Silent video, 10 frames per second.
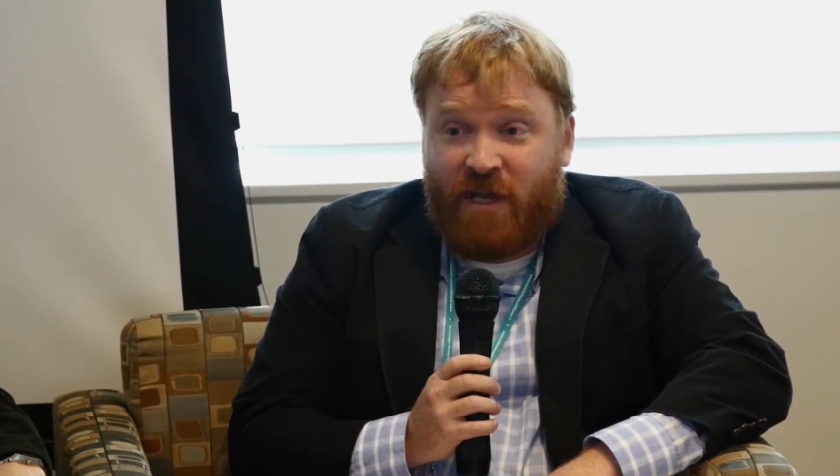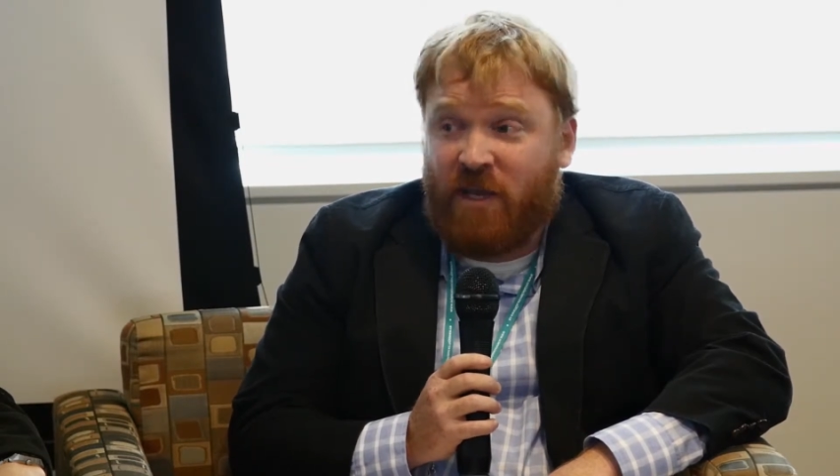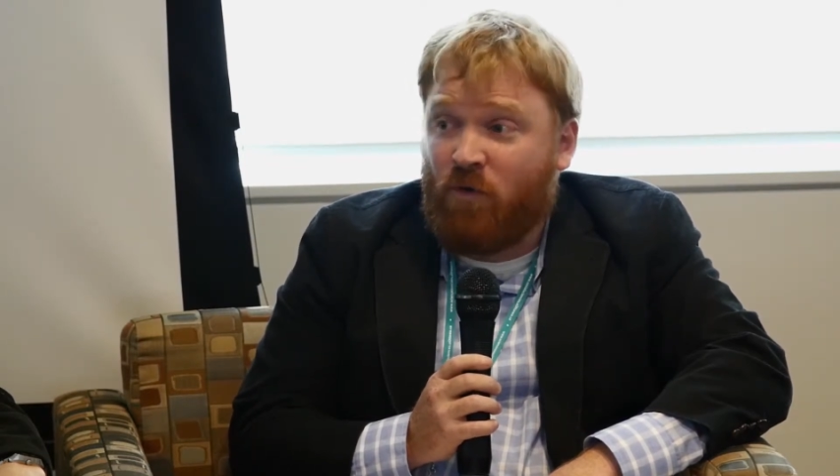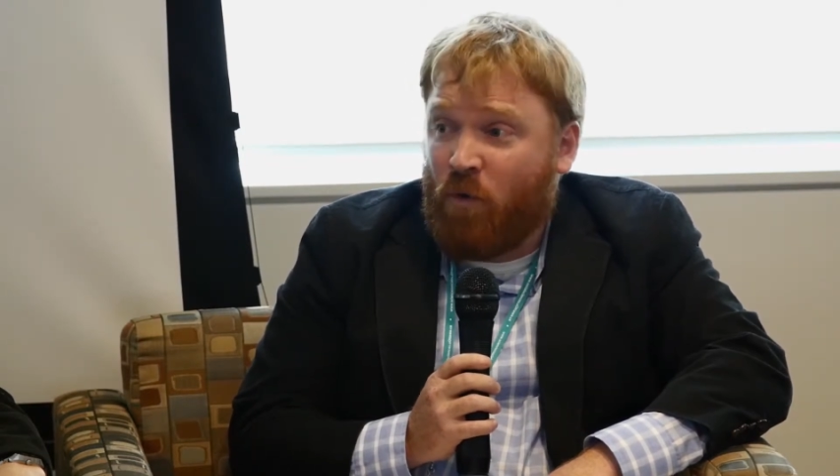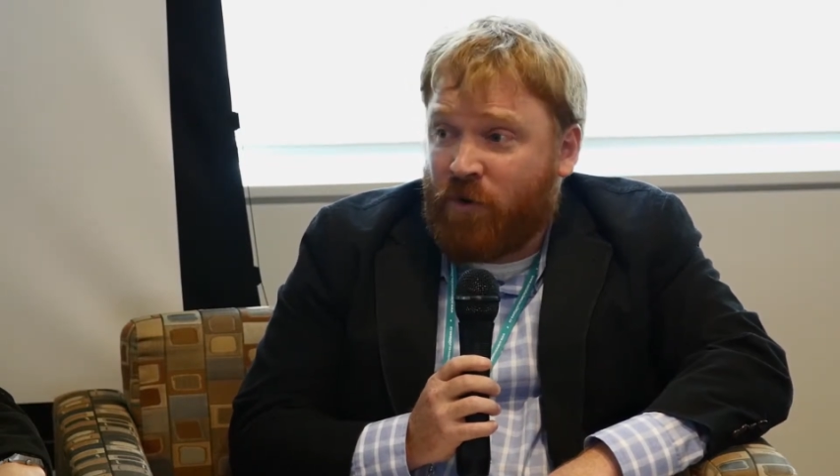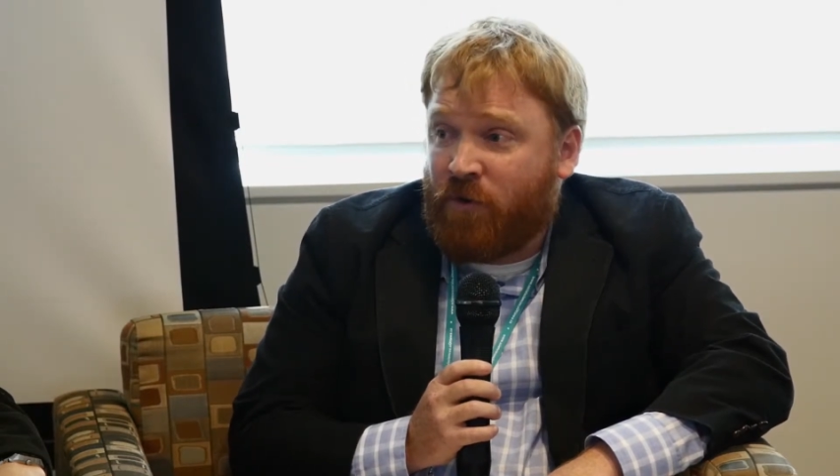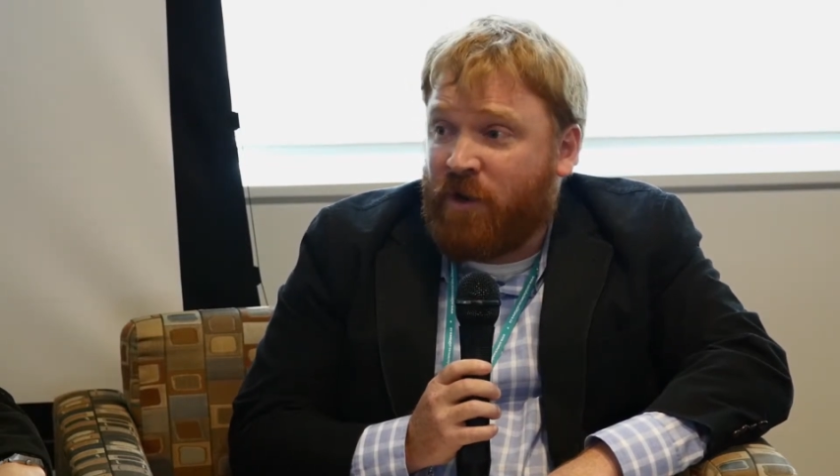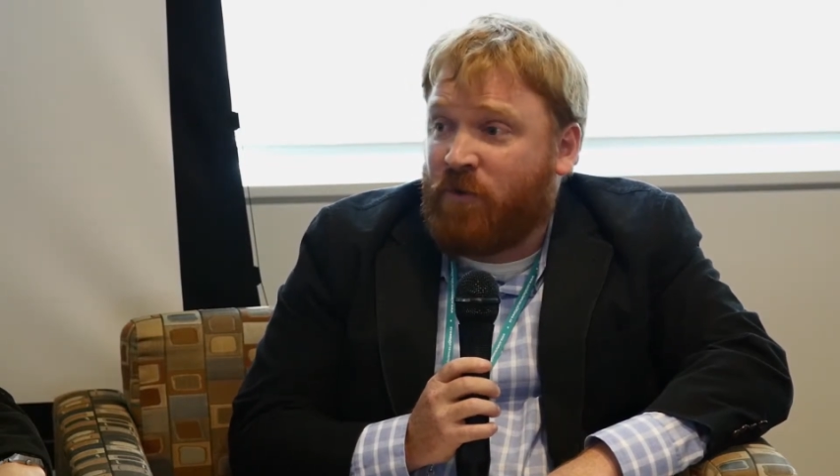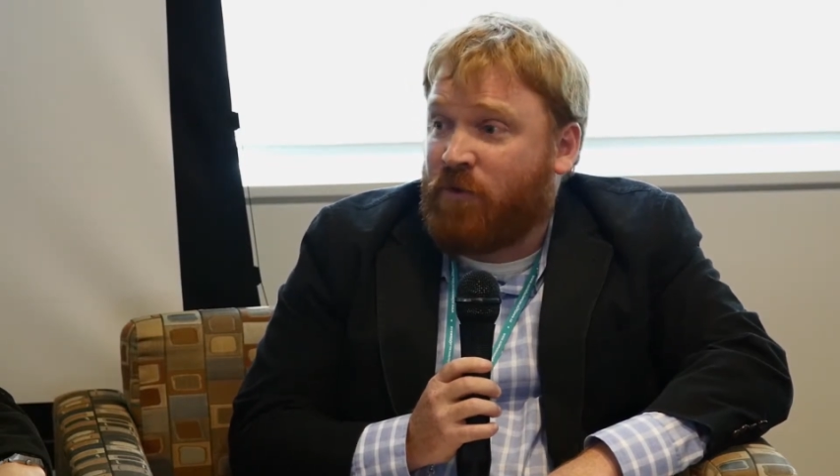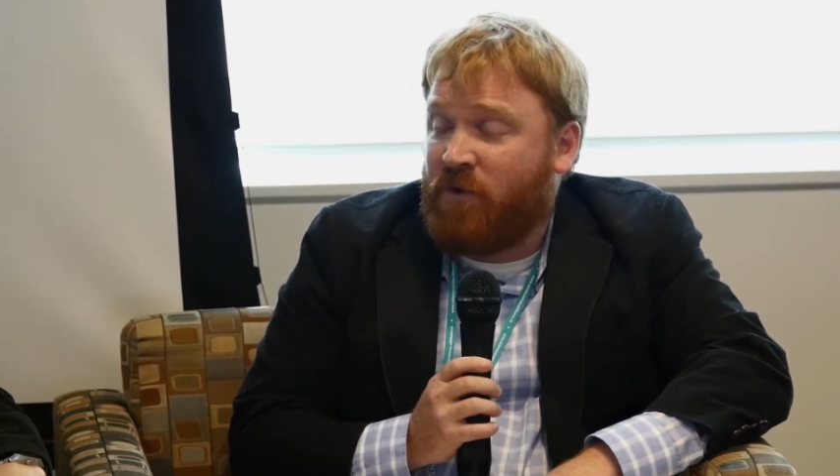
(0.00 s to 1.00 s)
in order
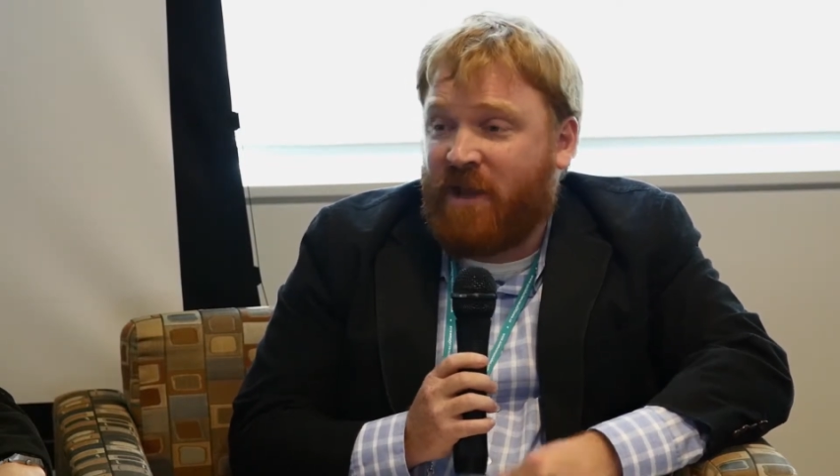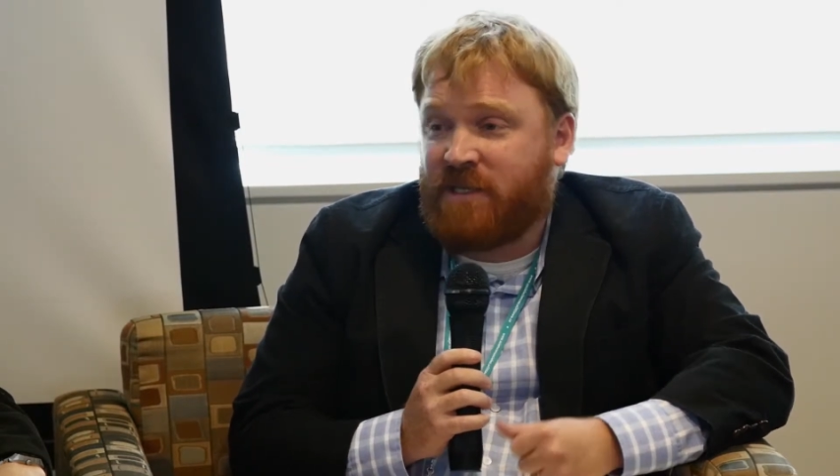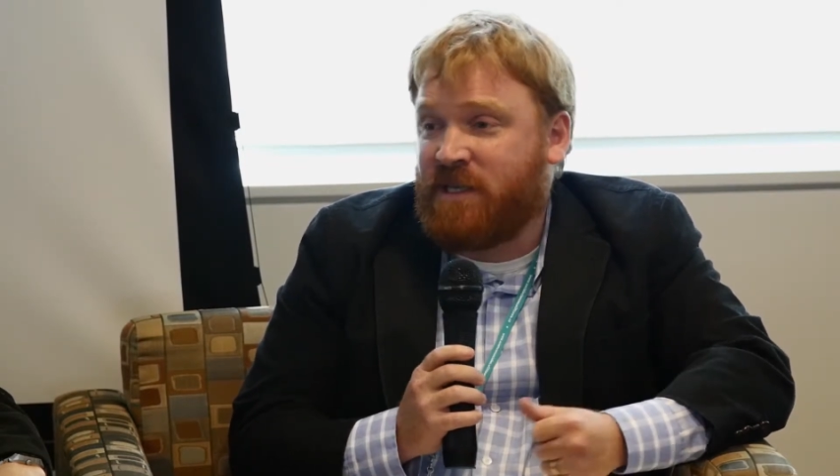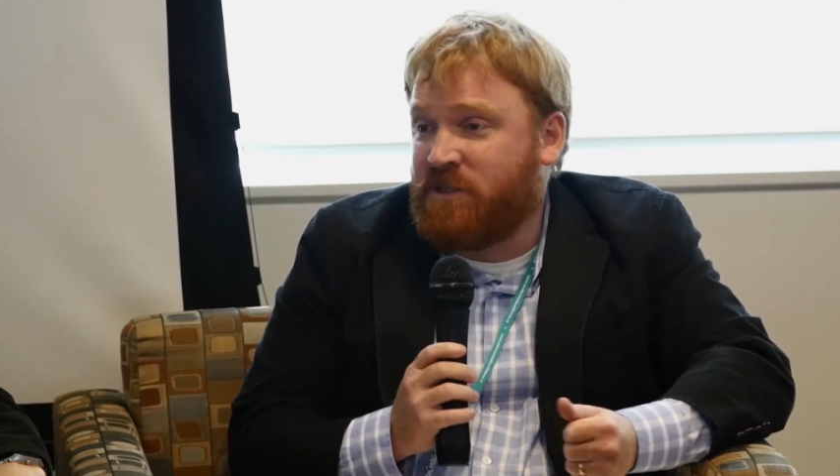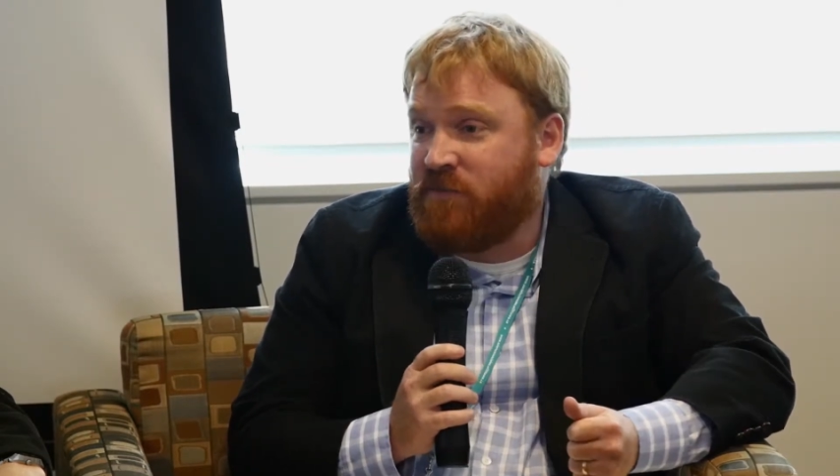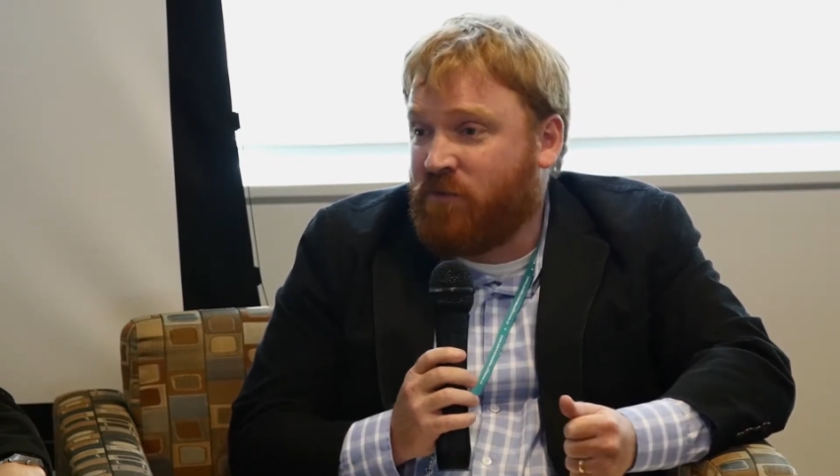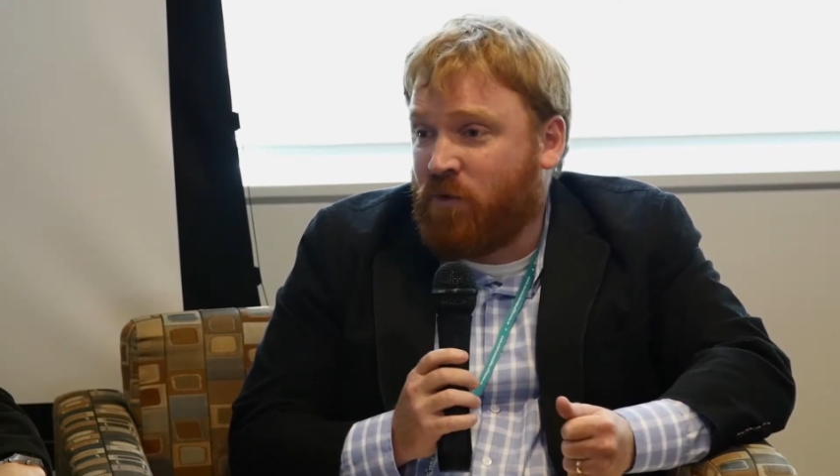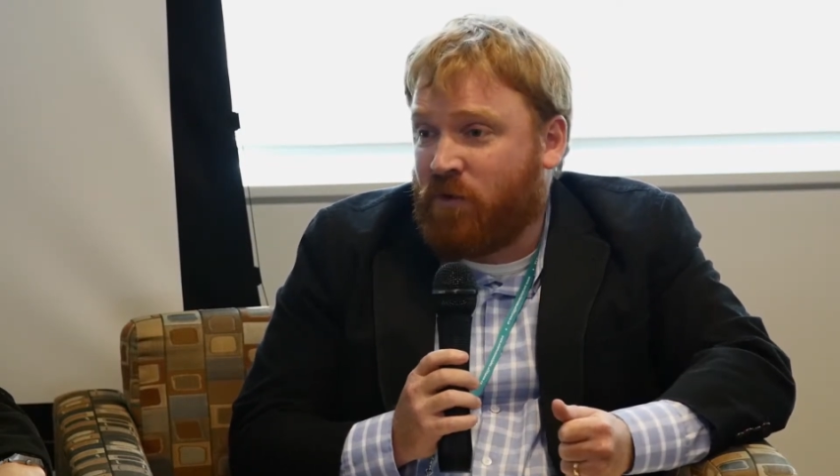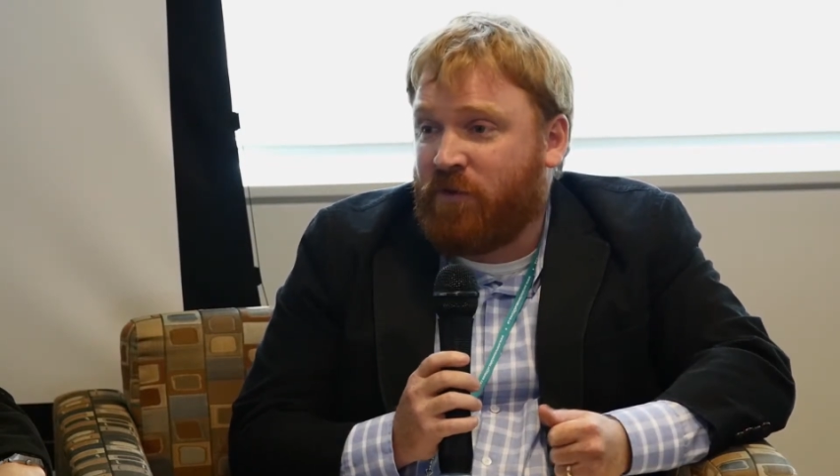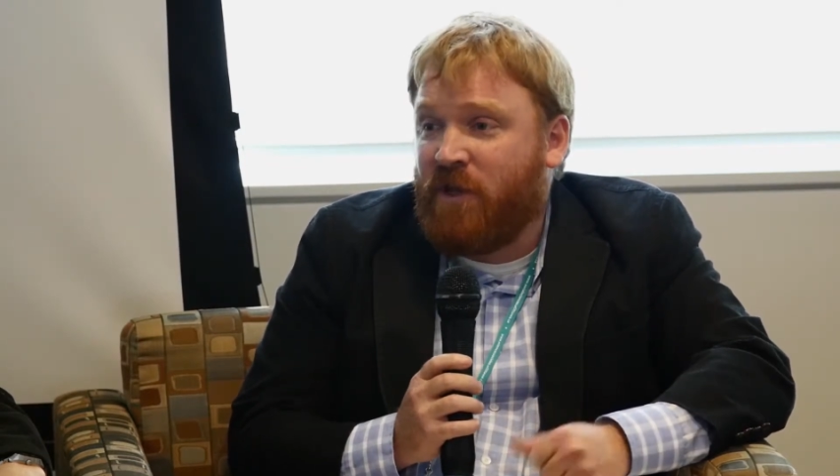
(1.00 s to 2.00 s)
to make sense of the
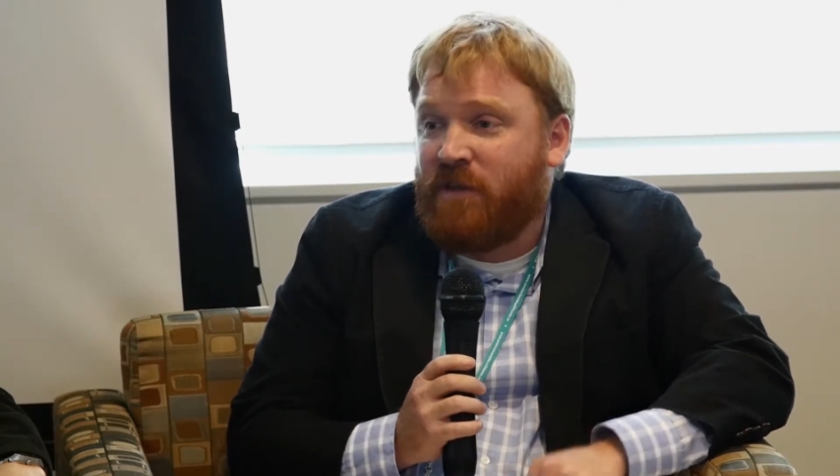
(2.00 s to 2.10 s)
world.